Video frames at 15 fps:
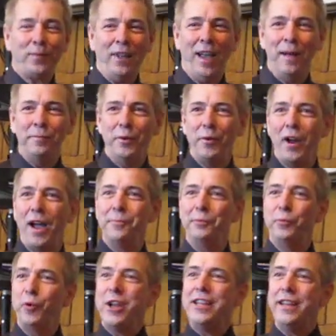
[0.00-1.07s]

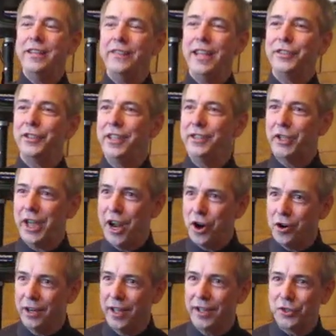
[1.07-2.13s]
I'm bringing this in
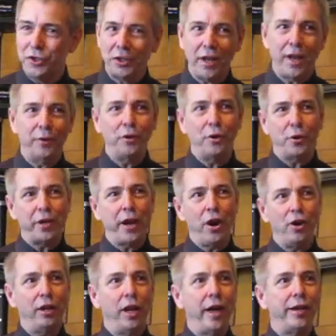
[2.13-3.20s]
carillon style. You know,
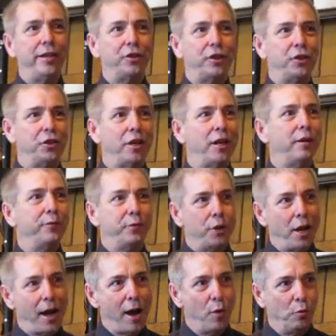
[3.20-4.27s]
carillon is a set of
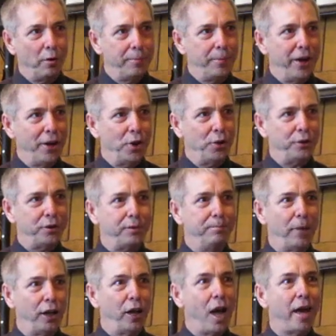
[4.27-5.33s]
tower bells,
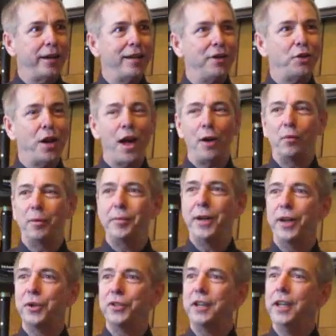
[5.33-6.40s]
melodic tower
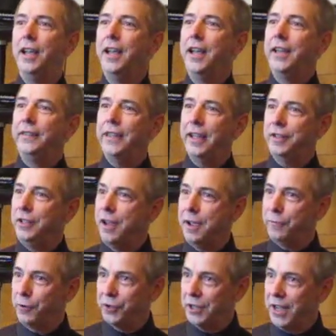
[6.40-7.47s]
bells that
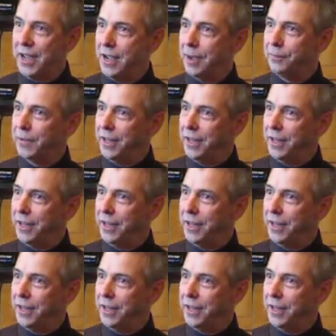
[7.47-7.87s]
never damp.